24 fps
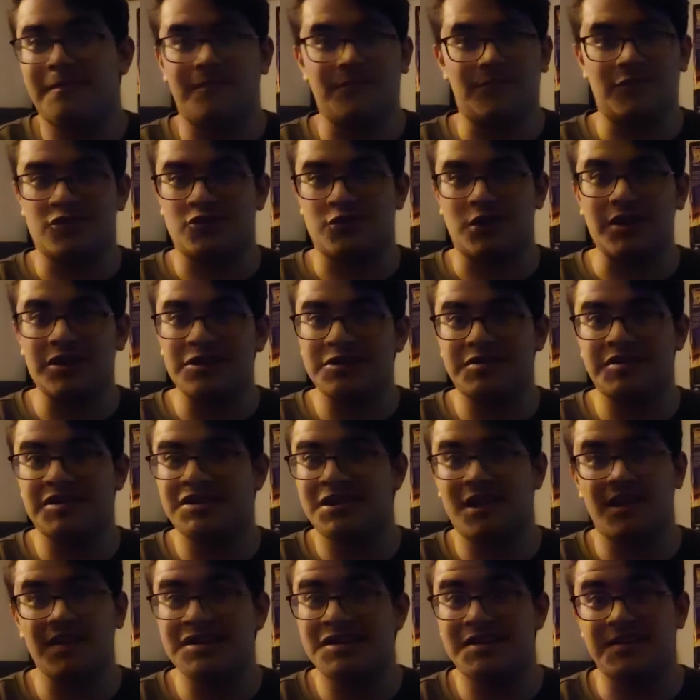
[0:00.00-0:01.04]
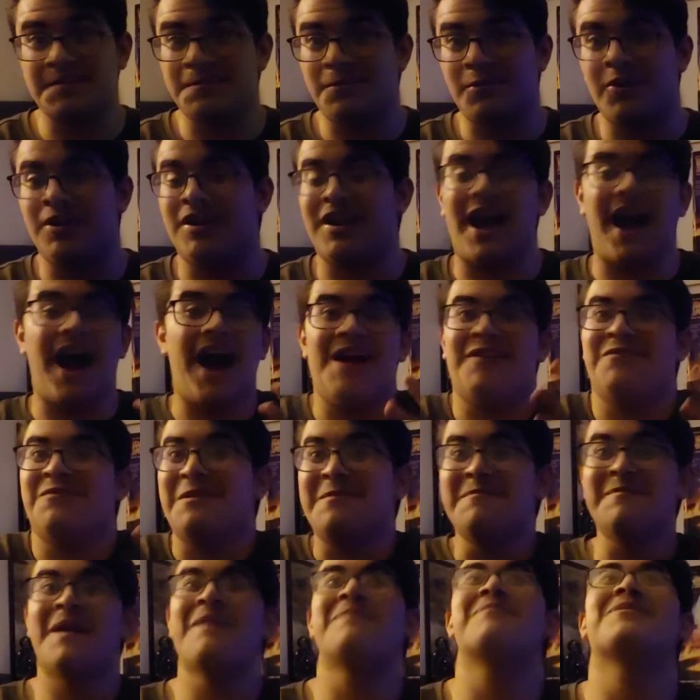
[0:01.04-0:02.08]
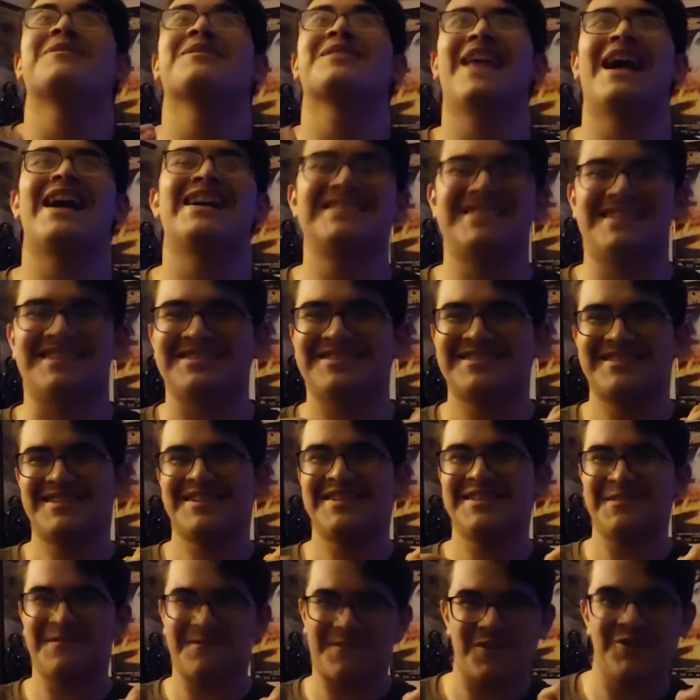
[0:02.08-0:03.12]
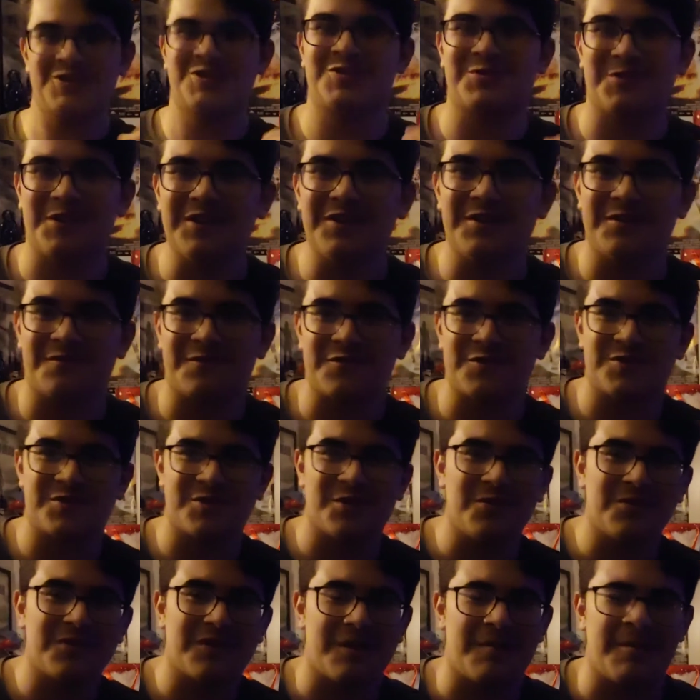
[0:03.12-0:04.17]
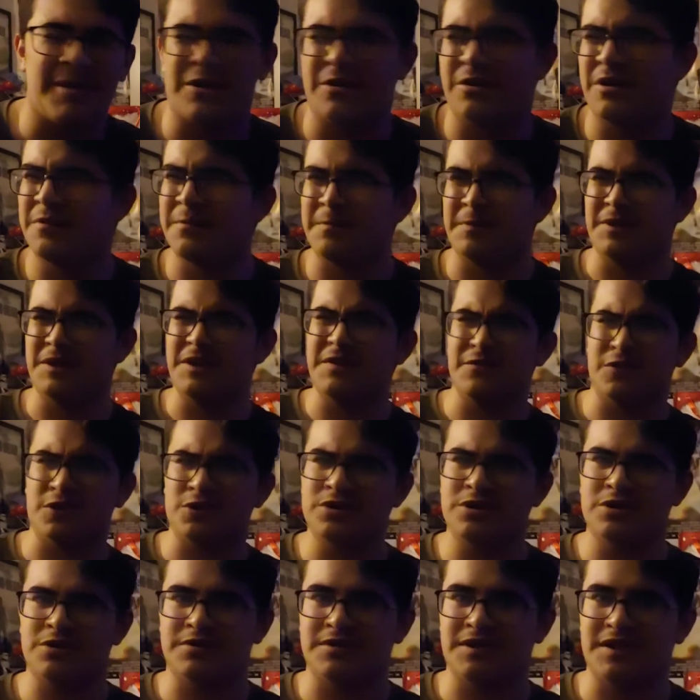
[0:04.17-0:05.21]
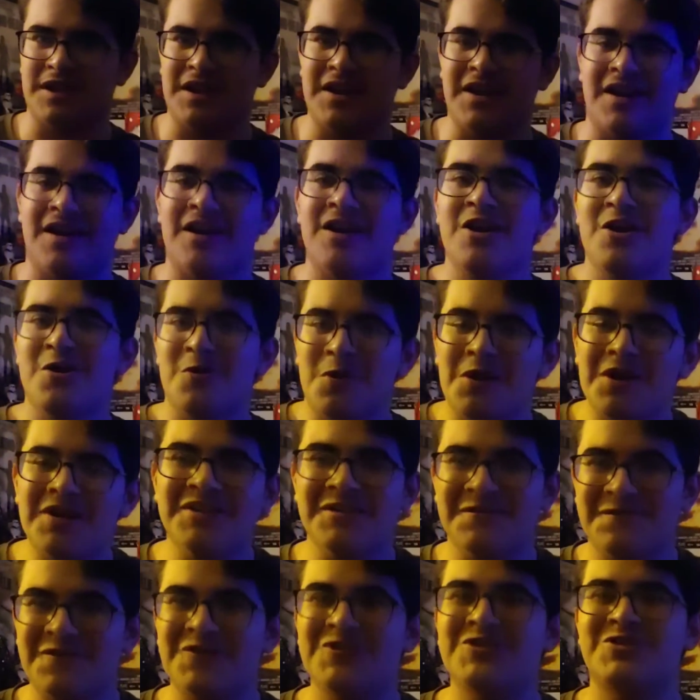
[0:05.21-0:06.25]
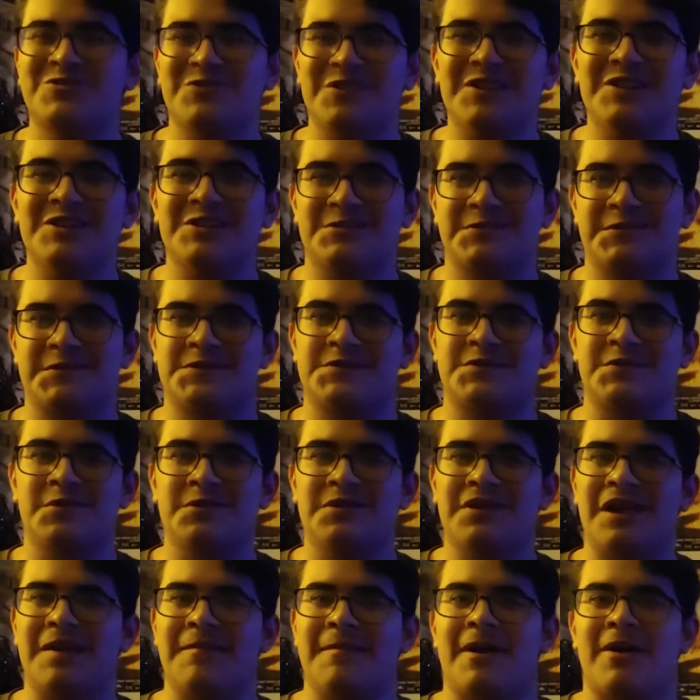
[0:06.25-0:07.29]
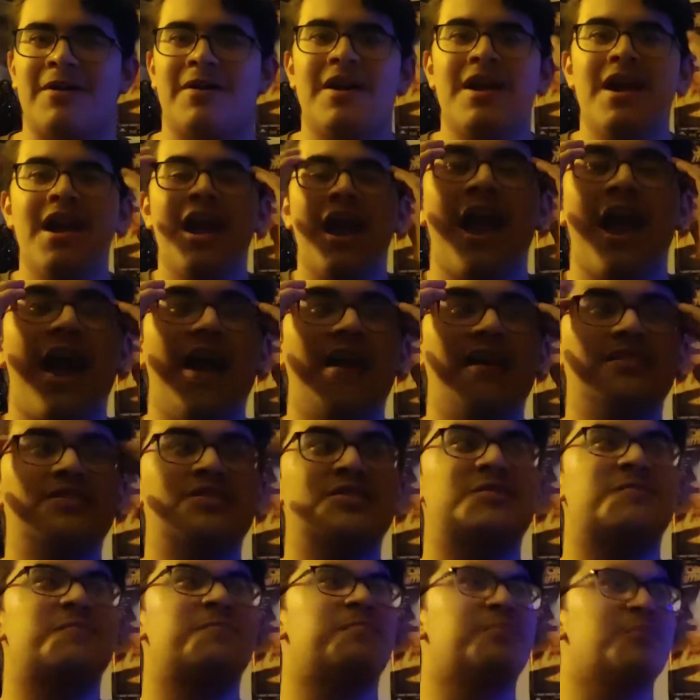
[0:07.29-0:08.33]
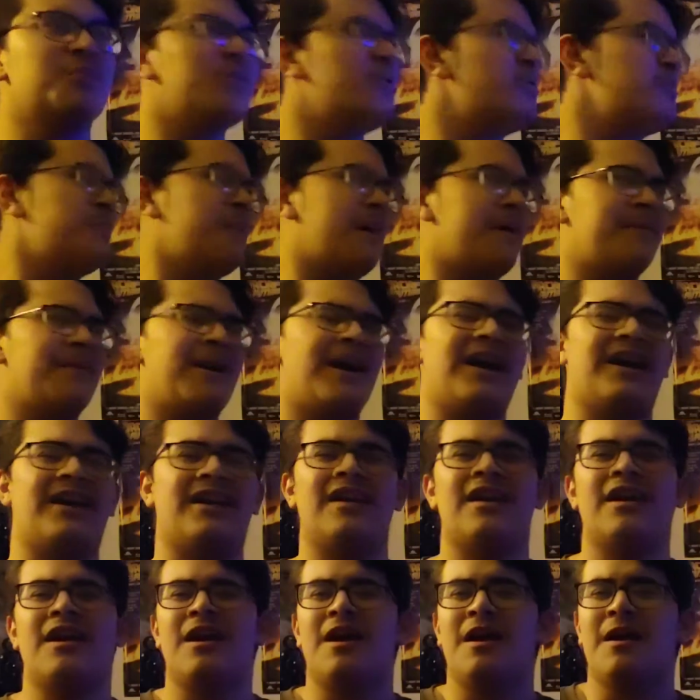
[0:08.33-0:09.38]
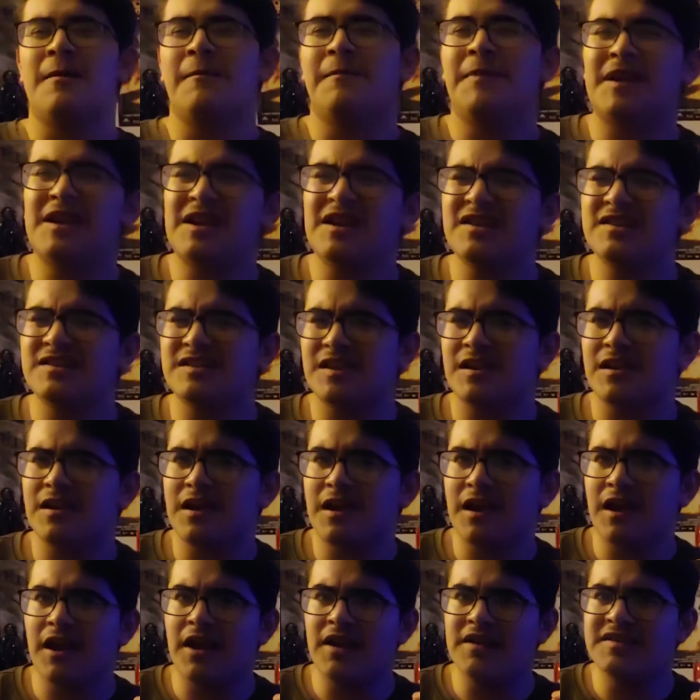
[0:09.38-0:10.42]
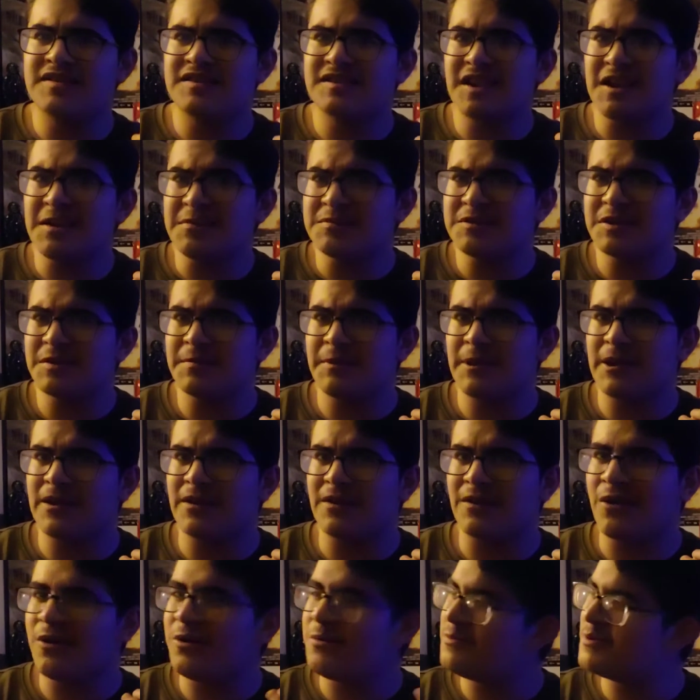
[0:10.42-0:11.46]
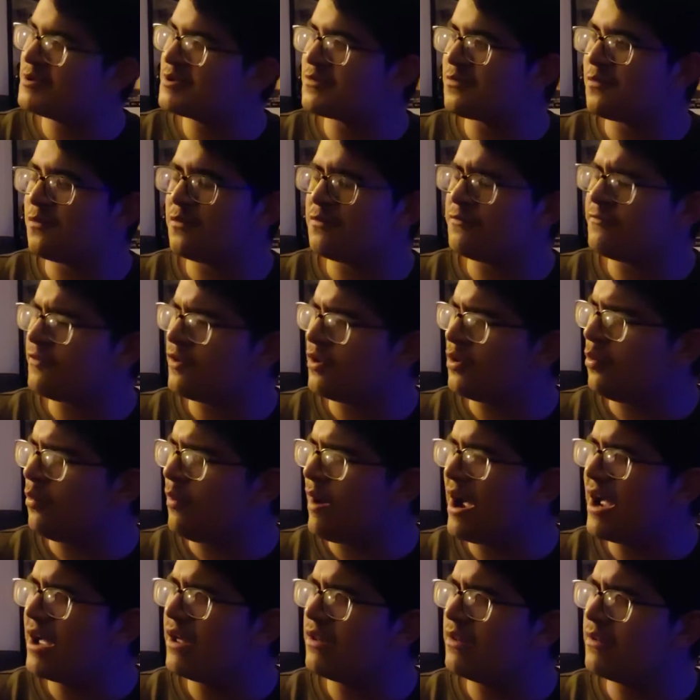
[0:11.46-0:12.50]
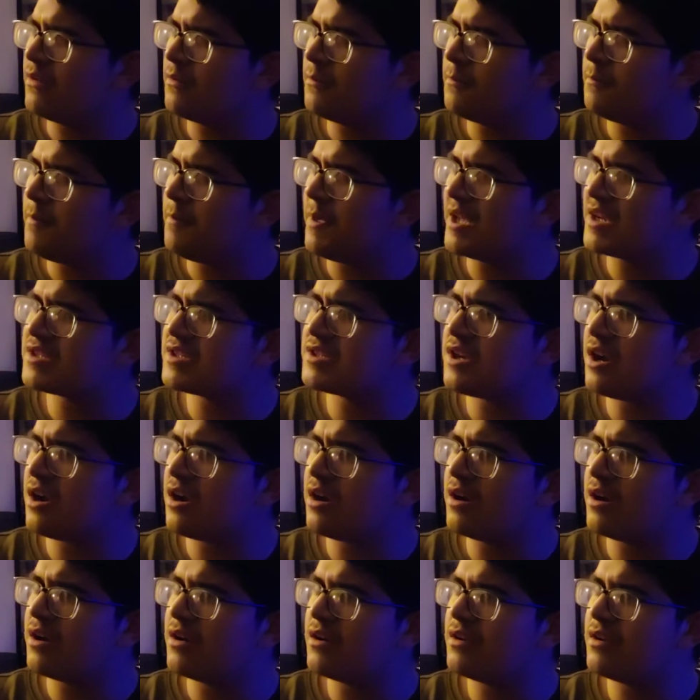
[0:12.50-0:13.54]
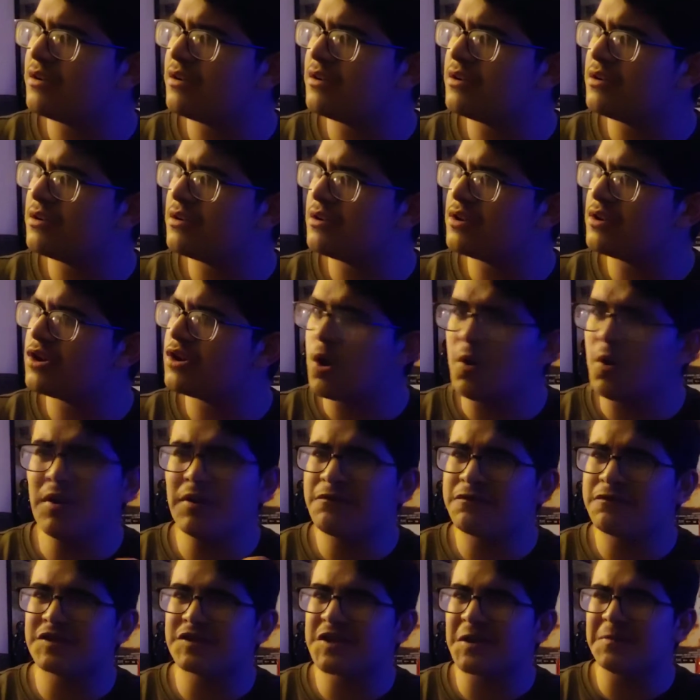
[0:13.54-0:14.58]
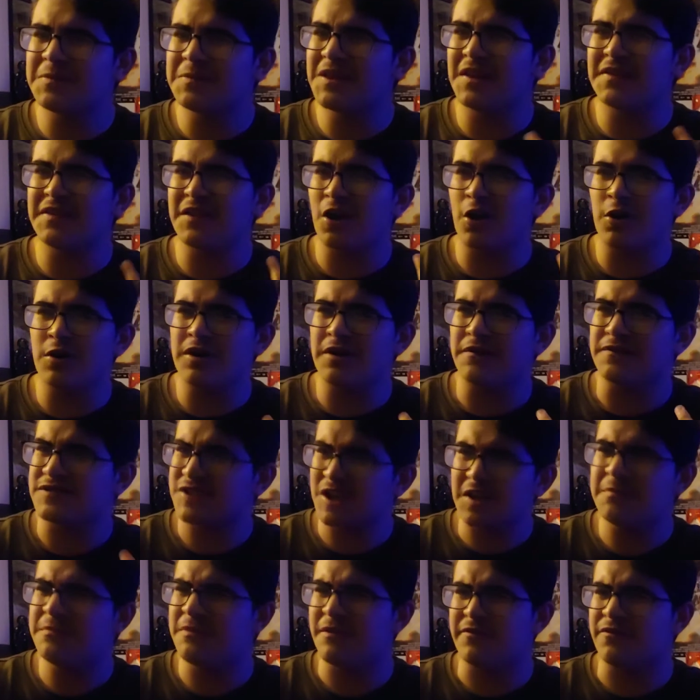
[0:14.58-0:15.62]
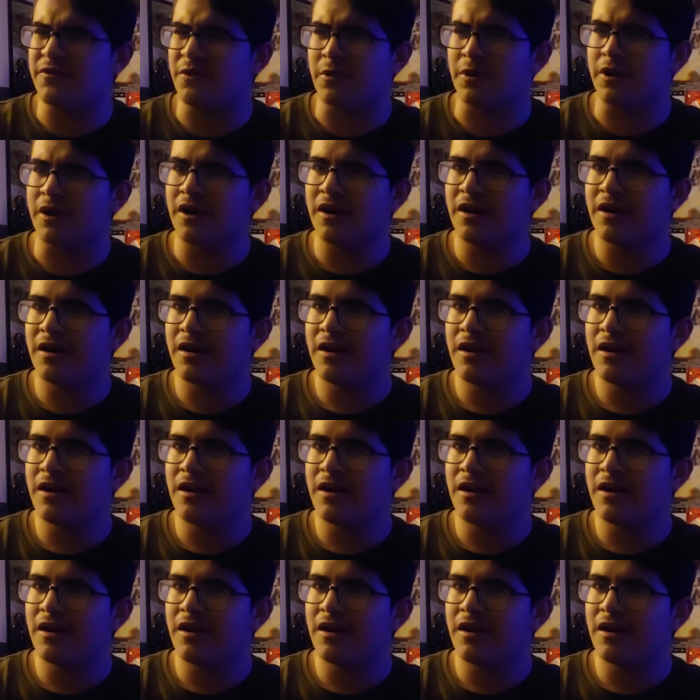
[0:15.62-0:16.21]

The trailers did not disappoint. I remember last year seeing the first trailer for Soul come out, or I believe earlier in the year, when the first trailers for Soul came out, and it just blew my mind, because it seemed to be almost, for a while, Pixar going for something that they already have done before.